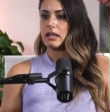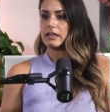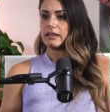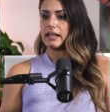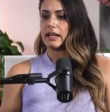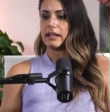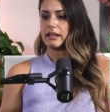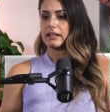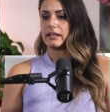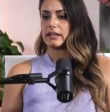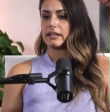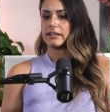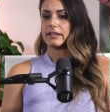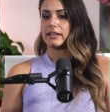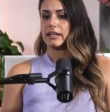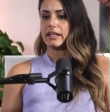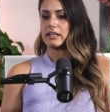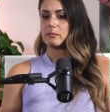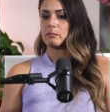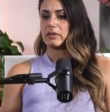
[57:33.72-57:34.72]
that
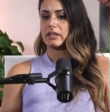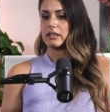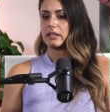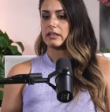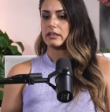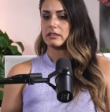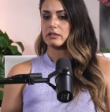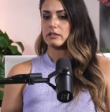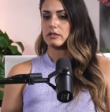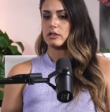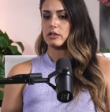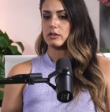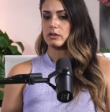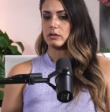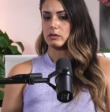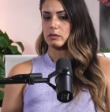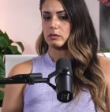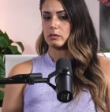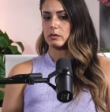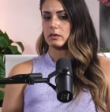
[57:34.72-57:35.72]
had led me
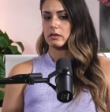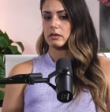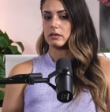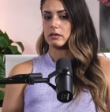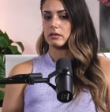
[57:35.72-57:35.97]
into